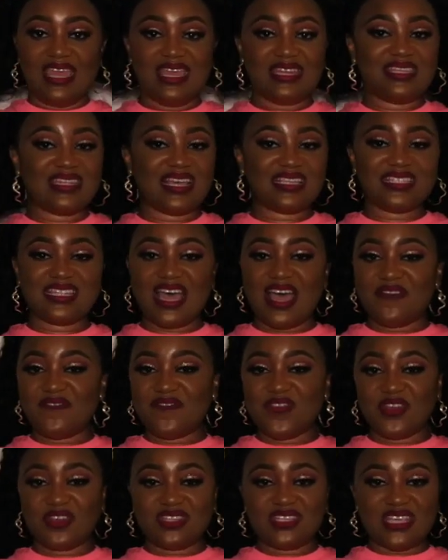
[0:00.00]
It does not
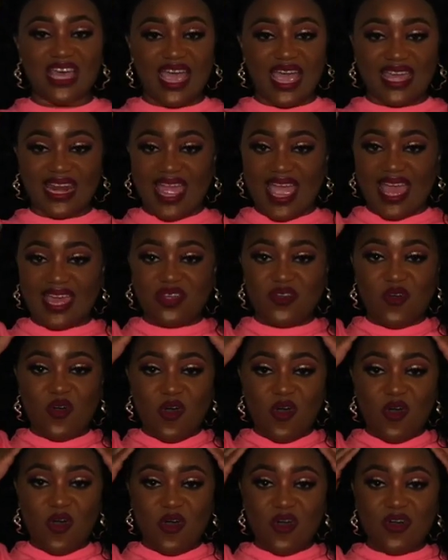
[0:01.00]
feel tight at
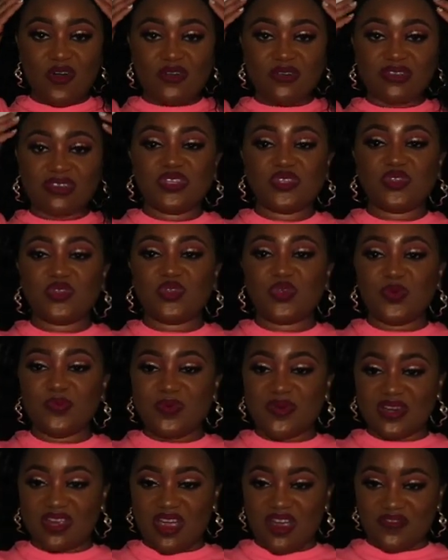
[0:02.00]
all,
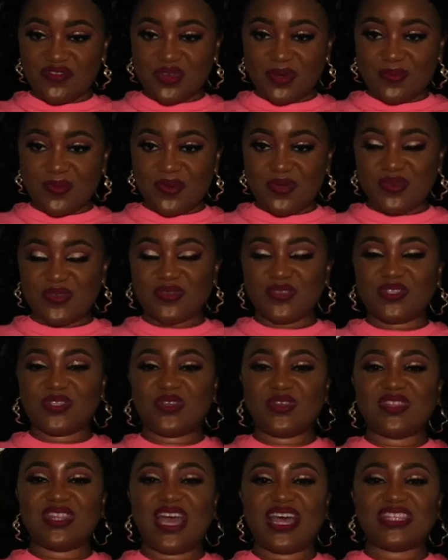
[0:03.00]
super comfortable.
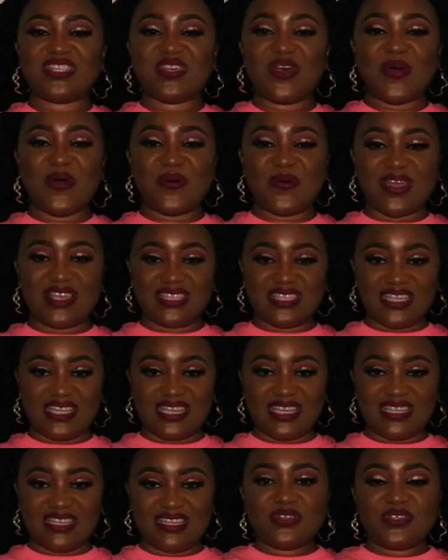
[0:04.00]
So that's always
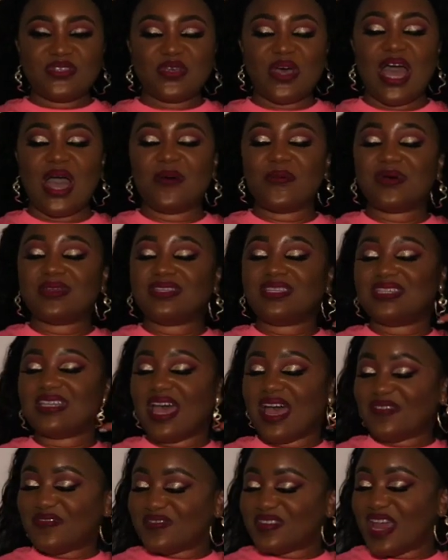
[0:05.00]
good. So I will
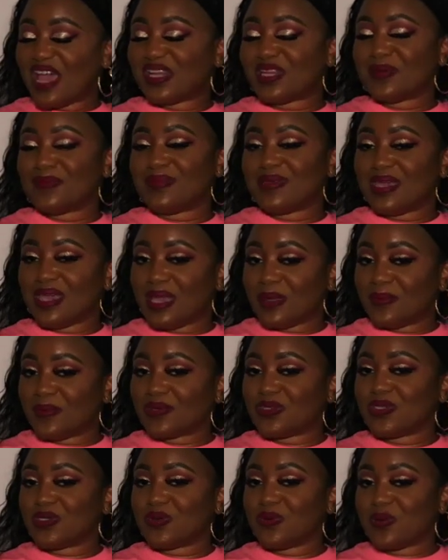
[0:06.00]
definitely be
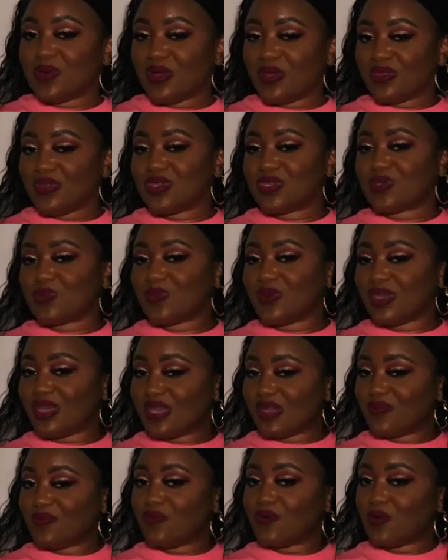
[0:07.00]
able to wear this
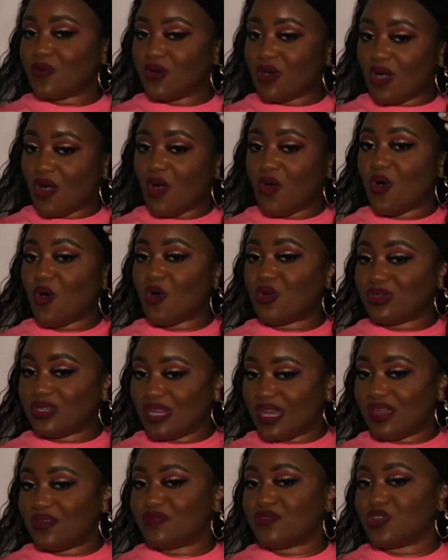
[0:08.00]
wig for a whole
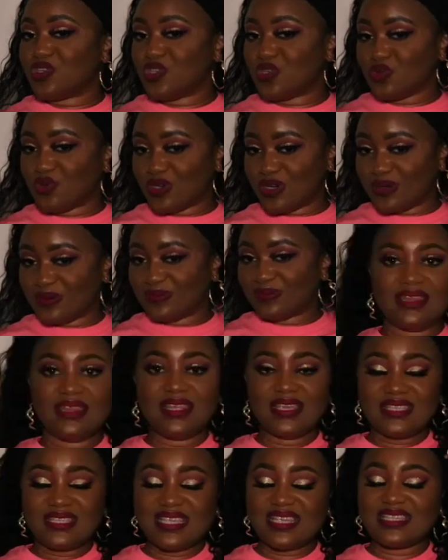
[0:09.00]
day for sure.
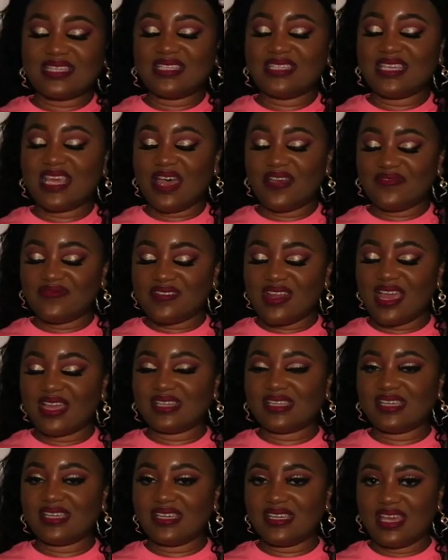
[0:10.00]
This is
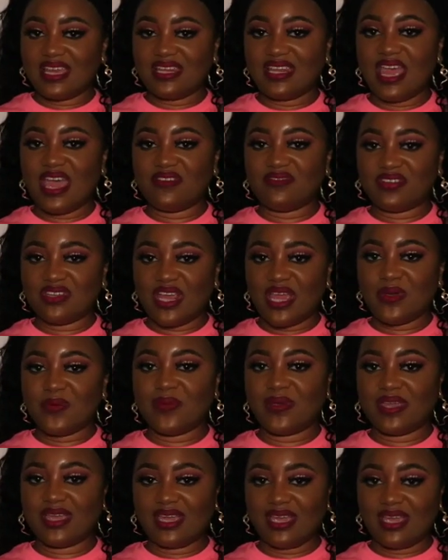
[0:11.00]
definitely an everyday
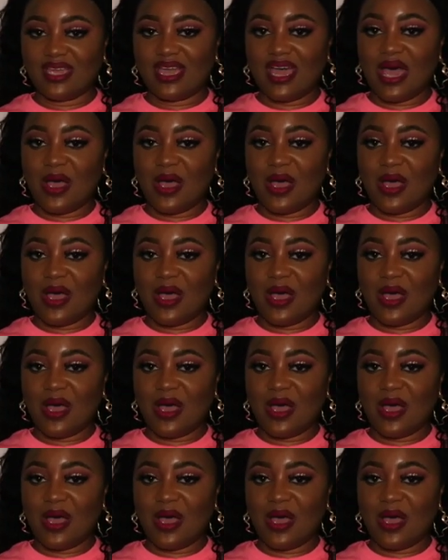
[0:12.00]
wig.